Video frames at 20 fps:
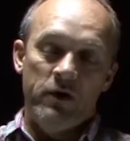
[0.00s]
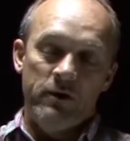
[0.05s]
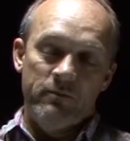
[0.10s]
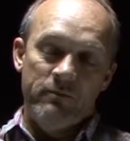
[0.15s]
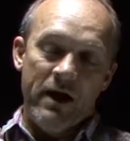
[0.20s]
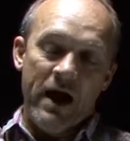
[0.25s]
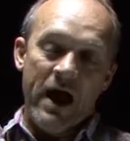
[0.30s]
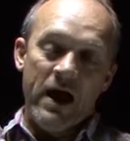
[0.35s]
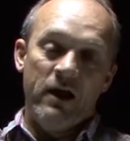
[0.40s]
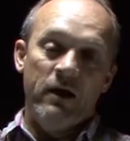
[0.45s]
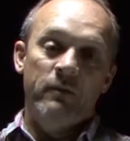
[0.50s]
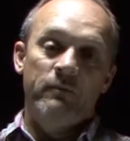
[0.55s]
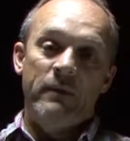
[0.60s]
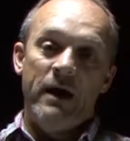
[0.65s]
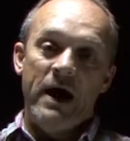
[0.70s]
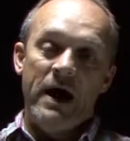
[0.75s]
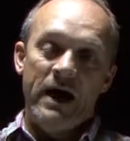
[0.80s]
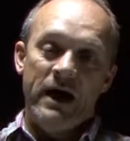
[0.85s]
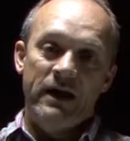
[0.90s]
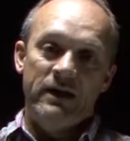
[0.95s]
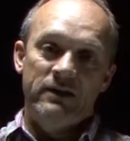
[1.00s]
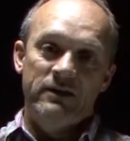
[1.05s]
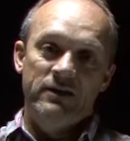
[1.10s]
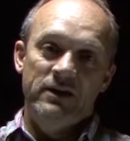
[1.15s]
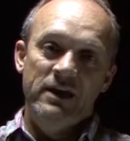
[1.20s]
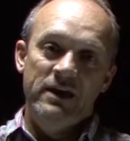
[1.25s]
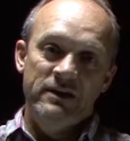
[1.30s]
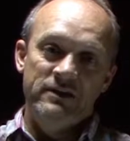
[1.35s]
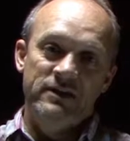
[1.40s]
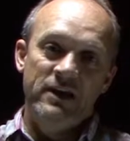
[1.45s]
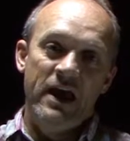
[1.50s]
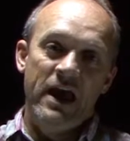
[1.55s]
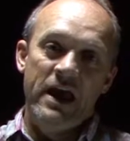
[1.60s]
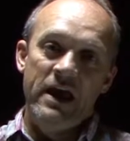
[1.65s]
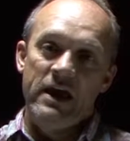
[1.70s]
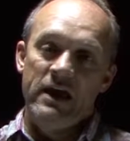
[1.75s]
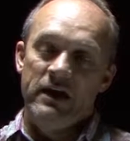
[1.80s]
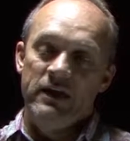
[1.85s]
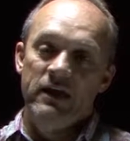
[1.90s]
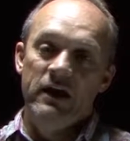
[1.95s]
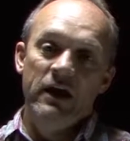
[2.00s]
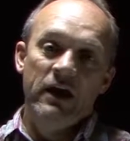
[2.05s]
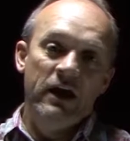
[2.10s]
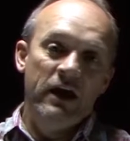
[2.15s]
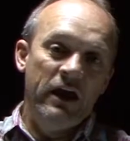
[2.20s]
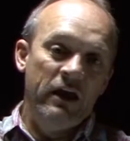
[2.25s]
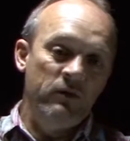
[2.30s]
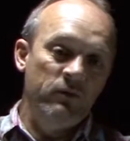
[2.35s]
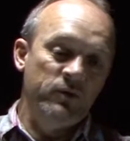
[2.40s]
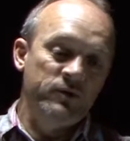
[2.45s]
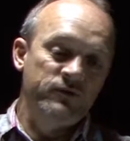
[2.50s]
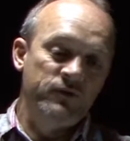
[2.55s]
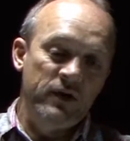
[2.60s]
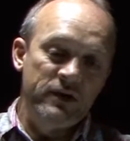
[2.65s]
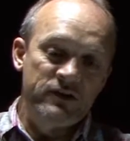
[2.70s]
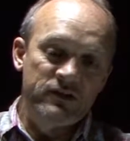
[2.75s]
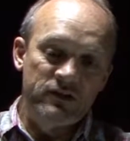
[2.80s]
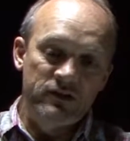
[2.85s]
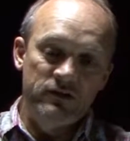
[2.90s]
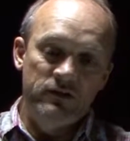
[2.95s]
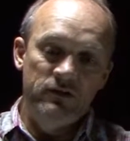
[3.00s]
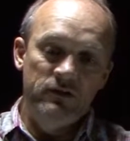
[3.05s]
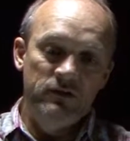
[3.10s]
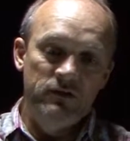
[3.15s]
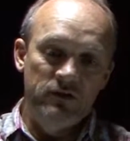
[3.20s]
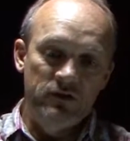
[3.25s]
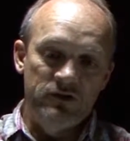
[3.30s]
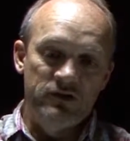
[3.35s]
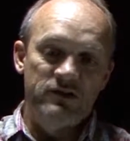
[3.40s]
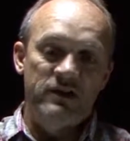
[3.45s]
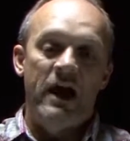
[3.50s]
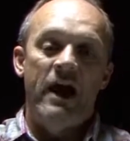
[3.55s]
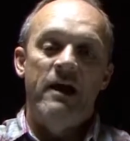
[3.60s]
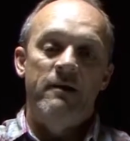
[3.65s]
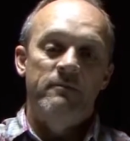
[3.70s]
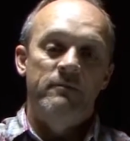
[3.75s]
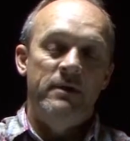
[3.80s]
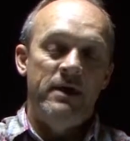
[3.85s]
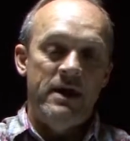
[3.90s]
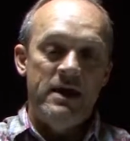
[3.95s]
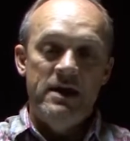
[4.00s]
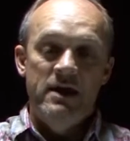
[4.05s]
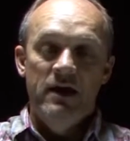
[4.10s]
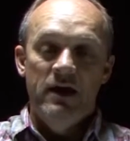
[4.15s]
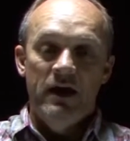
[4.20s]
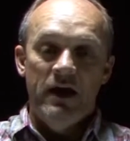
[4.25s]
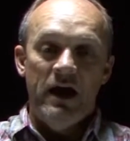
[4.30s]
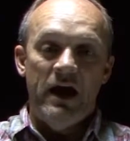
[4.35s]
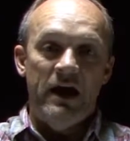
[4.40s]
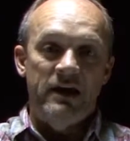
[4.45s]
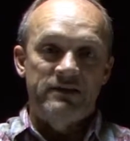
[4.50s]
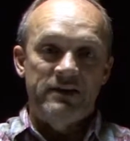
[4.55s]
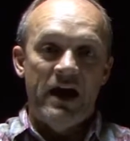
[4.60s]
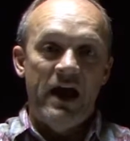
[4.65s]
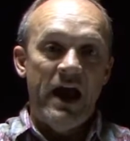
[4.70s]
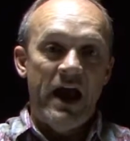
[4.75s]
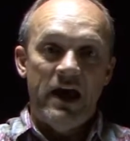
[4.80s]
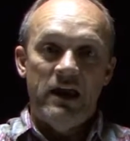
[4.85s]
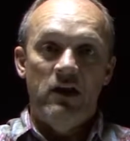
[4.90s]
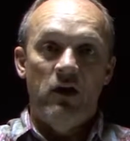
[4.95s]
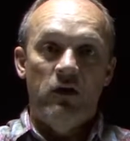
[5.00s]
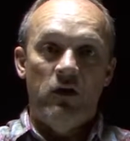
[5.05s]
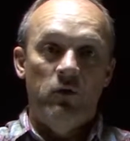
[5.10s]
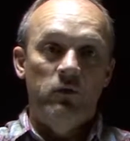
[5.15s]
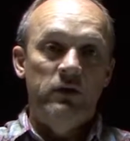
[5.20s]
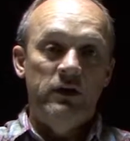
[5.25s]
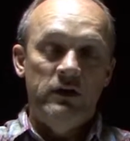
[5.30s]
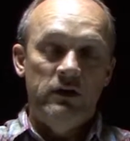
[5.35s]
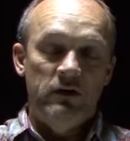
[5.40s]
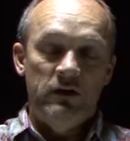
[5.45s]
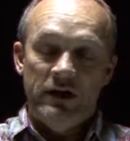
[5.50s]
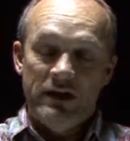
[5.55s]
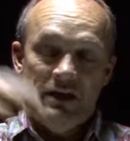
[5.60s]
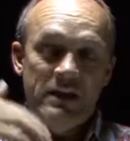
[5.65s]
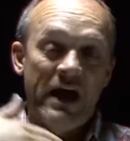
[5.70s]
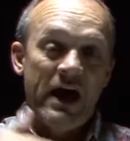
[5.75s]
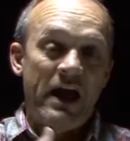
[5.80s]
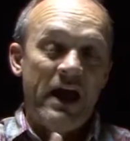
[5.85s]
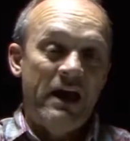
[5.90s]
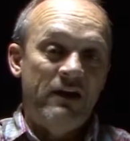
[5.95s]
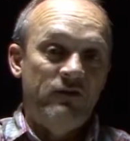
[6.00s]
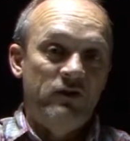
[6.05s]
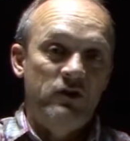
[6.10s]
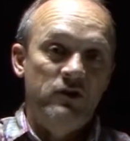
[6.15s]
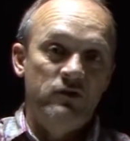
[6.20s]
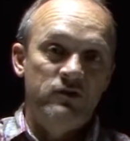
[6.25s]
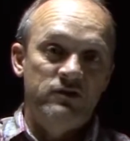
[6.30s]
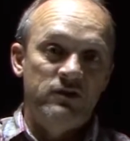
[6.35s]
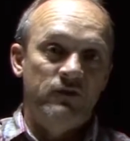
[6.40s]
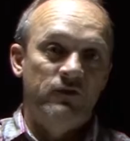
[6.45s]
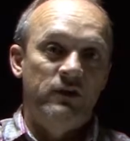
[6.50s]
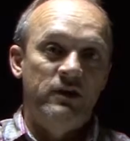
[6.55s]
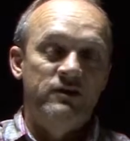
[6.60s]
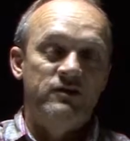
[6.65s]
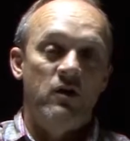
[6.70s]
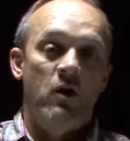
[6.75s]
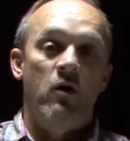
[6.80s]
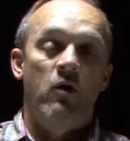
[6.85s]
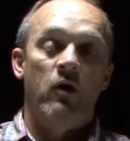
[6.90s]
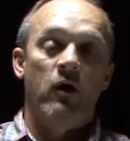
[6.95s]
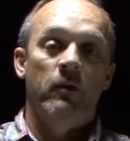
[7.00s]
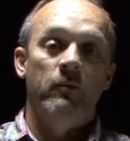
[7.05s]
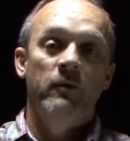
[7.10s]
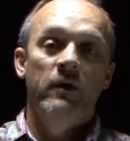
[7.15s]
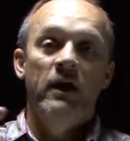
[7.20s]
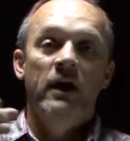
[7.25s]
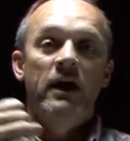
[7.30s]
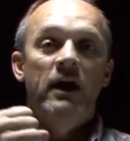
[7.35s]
it back behind his head, and was fixing to stab me as I did not have use of this arm.